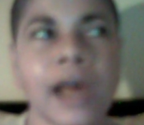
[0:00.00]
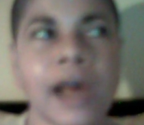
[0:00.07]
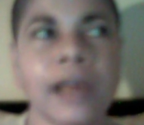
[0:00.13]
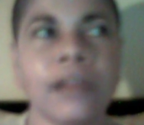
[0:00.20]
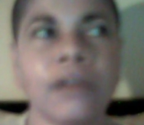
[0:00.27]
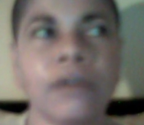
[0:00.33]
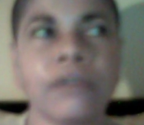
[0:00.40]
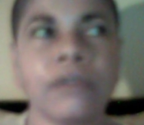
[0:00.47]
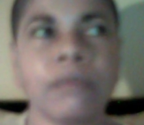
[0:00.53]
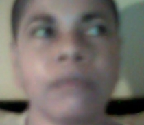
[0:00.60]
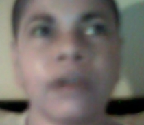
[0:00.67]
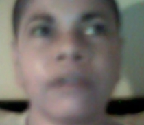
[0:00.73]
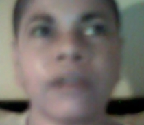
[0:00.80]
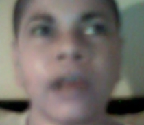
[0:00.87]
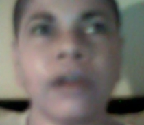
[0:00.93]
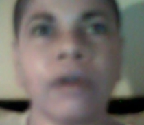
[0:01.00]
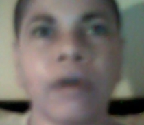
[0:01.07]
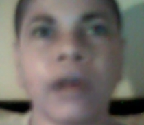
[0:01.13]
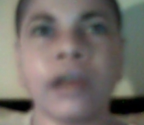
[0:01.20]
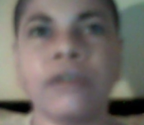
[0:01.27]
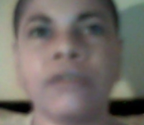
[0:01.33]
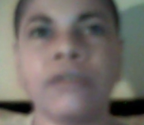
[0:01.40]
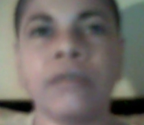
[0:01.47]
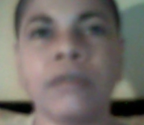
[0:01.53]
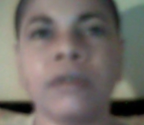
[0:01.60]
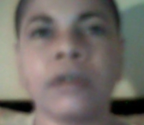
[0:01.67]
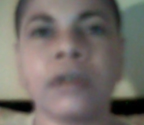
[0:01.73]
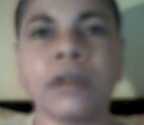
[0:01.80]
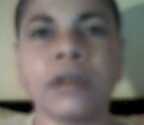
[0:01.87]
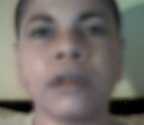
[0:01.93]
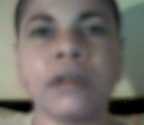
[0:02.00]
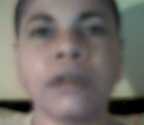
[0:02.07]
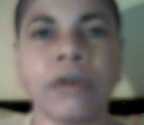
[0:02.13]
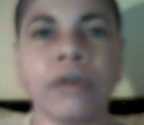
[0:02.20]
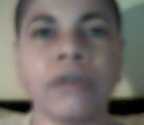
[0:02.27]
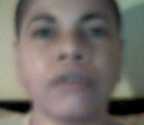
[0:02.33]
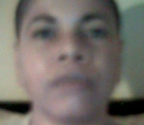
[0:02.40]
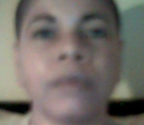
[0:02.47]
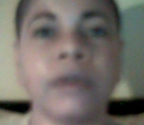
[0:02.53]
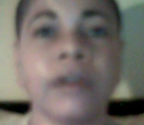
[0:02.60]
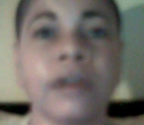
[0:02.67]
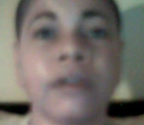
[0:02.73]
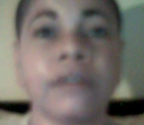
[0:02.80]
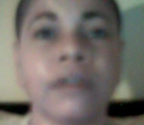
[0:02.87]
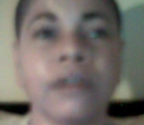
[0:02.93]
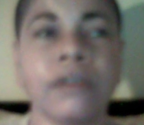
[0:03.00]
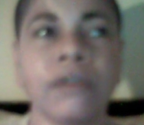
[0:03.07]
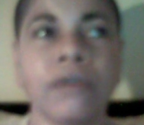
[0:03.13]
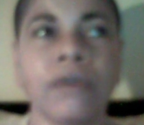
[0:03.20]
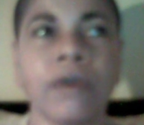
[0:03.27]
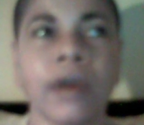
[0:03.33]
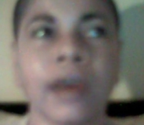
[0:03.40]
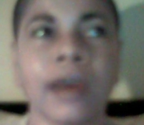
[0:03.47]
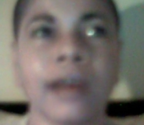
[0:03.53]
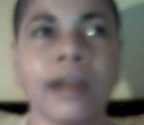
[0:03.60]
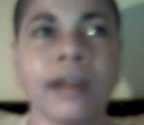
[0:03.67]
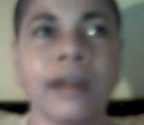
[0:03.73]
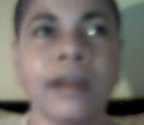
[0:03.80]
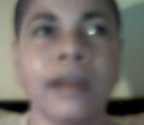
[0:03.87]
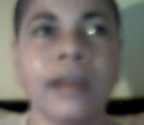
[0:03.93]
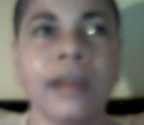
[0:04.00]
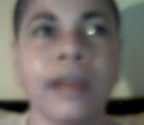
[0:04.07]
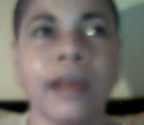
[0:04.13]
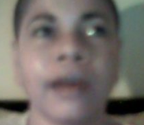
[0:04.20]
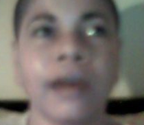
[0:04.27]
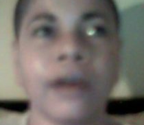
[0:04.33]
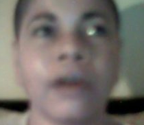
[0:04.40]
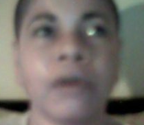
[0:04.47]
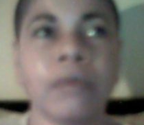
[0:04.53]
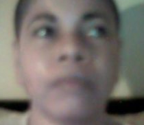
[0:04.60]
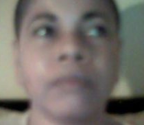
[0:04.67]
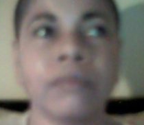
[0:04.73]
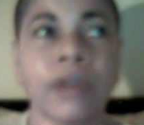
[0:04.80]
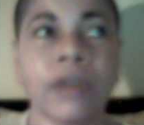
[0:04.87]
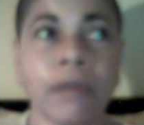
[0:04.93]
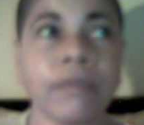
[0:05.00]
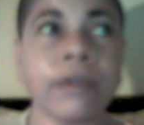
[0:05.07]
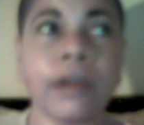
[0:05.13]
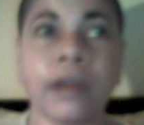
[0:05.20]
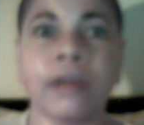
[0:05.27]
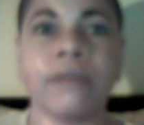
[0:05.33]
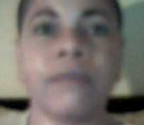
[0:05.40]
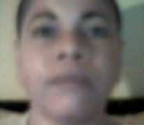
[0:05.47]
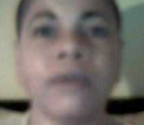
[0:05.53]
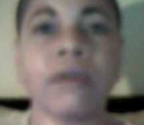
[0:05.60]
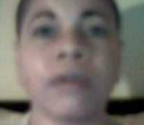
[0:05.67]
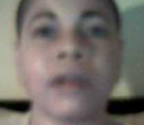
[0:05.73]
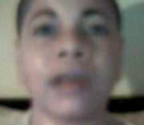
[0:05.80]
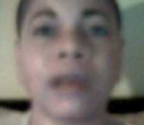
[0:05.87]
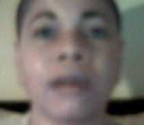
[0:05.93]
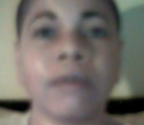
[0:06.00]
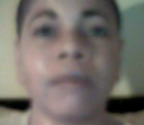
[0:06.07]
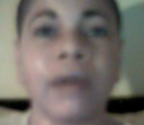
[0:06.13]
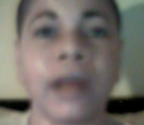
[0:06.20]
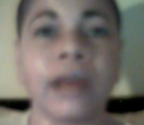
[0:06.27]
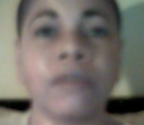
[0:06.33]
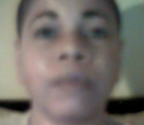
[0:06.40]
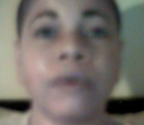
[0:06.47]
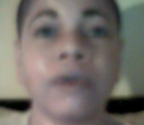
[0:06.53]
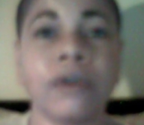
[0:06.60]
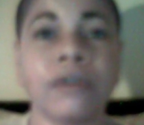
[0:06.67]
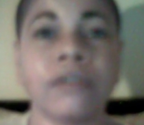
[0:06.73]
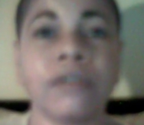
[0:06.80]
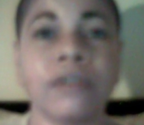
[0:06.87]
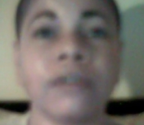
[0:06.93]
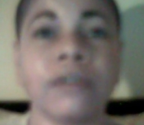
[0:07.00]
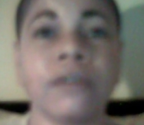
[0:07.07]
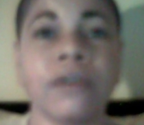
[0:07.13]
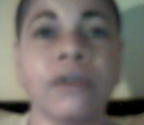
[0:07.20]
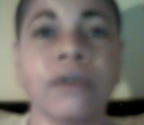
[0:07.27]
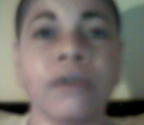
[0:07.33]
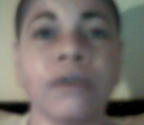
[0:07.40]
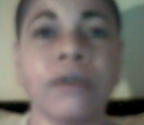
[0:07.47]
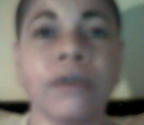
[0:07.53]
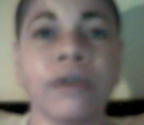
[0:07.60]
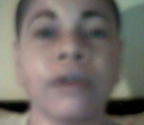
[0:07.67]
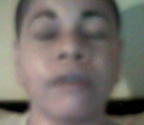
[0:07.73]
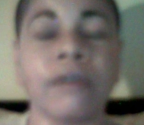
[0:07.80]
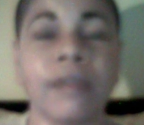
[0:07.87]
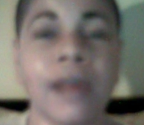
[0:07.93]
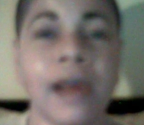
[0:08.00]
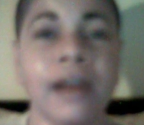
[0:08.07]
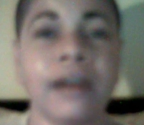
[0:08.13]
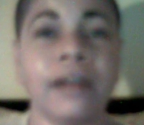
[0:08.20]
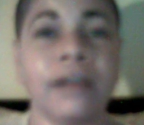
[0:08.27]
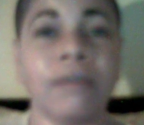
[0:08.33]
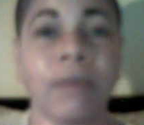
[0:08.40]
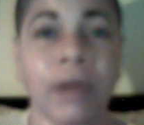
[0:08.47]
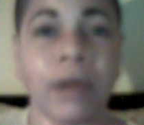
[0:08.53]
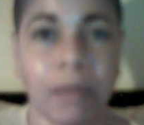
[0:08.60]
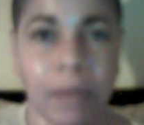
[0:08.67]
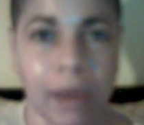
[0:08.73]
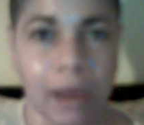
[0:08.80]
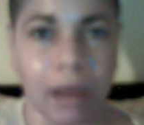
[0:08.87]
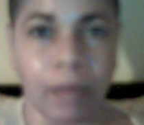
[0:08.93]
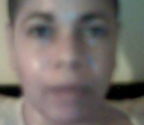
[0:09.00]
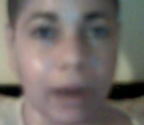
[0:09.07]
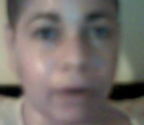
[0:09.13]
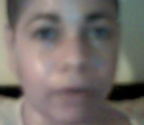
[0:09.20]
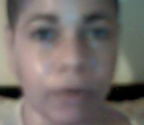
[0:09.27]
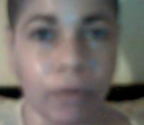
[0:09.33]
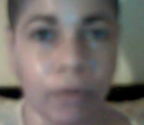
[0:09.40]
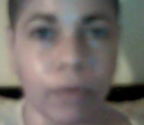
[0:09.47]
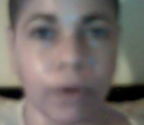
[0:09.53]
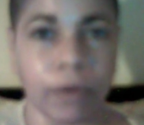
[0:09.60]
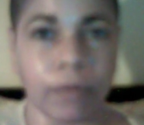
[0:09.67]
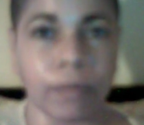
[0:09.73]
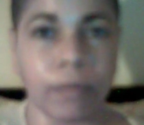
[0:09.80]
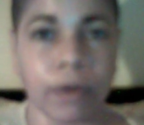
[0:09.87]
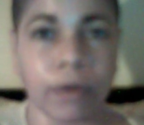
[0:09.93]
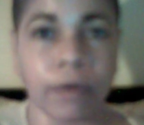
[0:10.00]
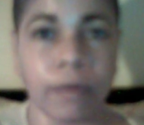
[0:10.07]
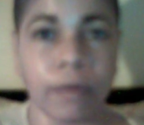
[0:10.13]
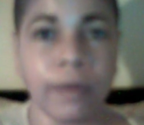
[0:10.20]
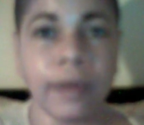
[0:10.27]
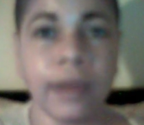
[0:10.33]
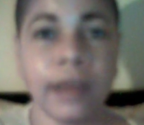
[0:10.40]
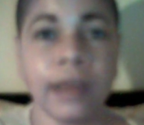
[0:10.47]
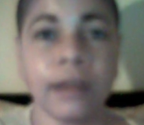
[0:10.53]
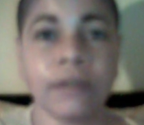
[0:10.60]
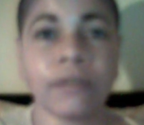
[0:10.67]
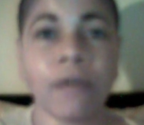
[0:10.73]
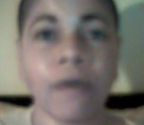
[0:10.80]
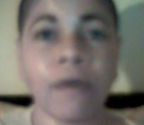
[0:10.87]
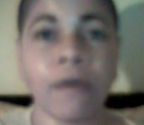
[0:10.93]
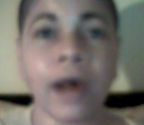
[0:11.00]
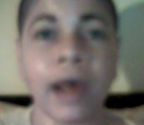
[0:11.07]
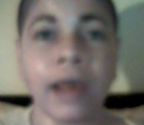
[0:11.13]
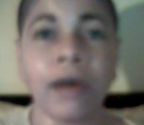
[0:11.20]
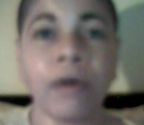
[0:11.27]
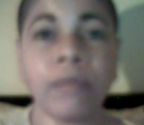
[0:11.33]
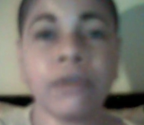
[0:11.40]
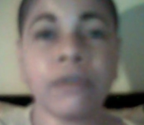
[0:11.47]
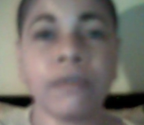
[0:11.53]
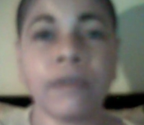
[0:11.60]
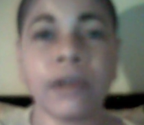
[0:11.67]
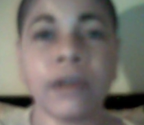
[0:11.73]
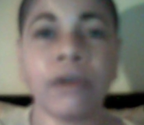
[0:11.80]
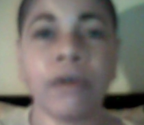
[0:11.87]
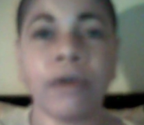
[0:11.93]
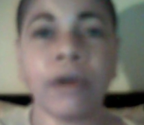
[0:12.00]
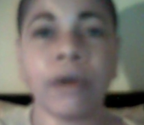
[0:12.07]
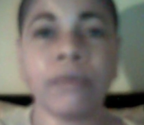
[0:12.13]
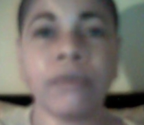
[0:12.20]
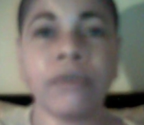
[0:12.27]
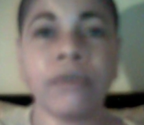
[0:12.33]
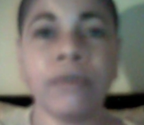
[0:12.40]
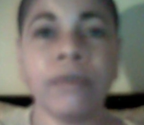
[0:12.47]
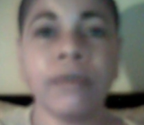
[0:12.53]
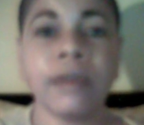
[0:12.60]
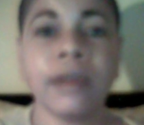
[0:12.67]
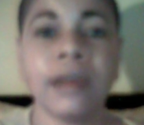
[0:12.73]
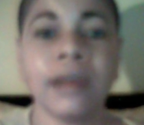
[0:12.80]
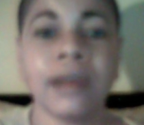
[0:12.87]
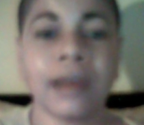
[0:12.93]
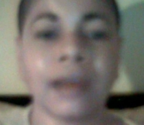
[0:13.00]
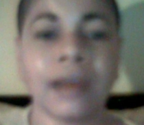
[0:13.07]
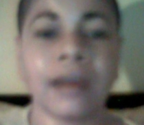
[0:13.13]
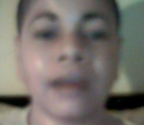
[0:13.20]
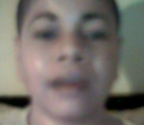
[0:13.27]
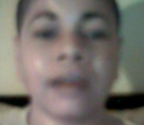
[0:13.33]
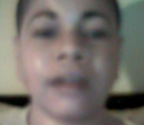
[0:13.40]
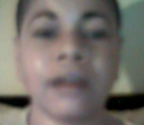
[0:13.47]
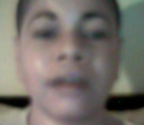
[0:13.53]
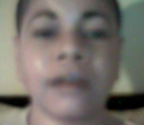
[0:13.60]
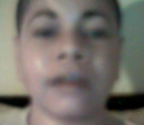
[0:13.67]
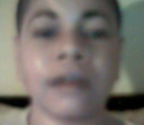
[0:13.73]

there's some things I know I can do to encourage me to continue, and definitely, if like what I experienced this year, if that didn't wake me up, I don't know what will. So I hope this video helps you, and